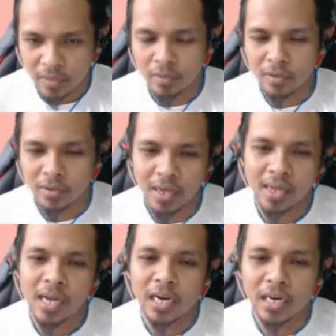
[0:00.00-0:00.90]

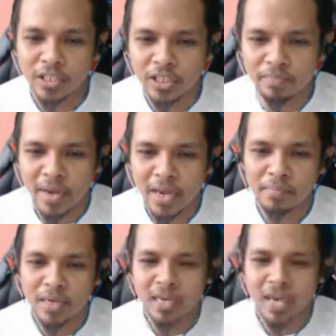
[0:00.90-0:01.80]
Okay, a gene may
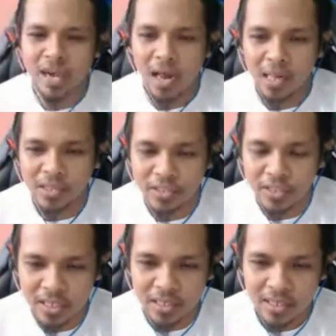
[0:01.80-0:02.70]
be
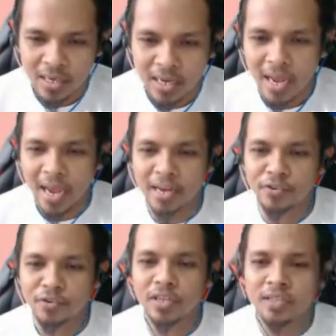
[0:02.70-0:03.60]
altered
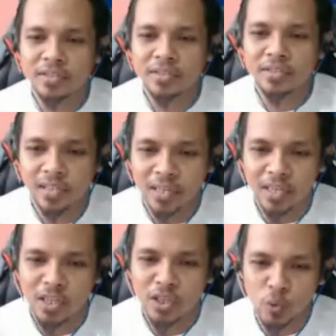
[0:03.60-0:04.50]
and reinserted
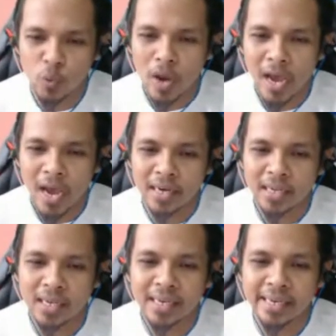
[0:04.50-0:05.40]
into an
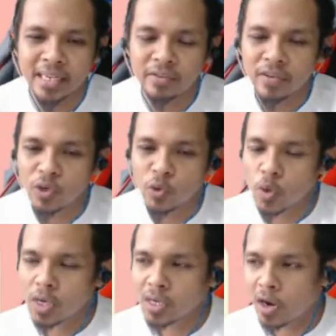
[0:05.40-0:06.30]

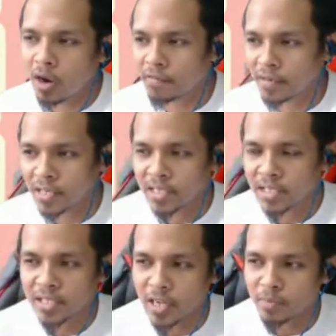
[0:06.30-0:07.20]
individual of the
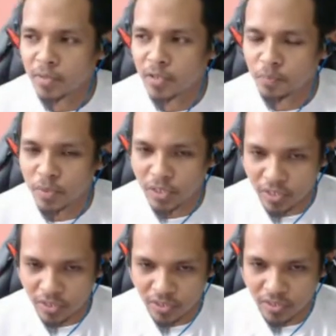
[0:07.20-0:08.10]
same
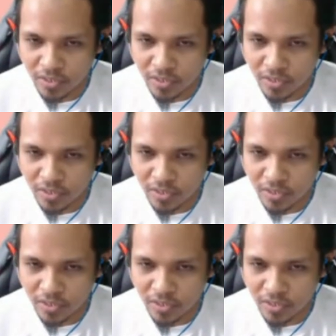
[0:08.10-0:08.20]
species.